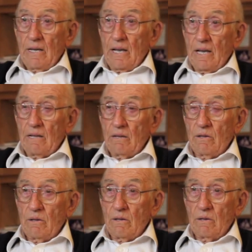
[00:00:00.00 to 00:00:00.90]
And
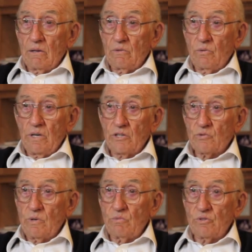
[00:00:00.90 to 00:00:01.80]
20th
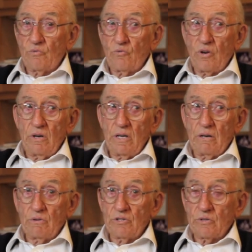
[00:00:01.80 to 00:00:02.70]
Street was a very
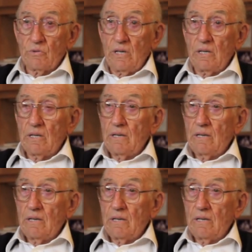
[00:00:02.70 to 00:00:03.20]
narrow street,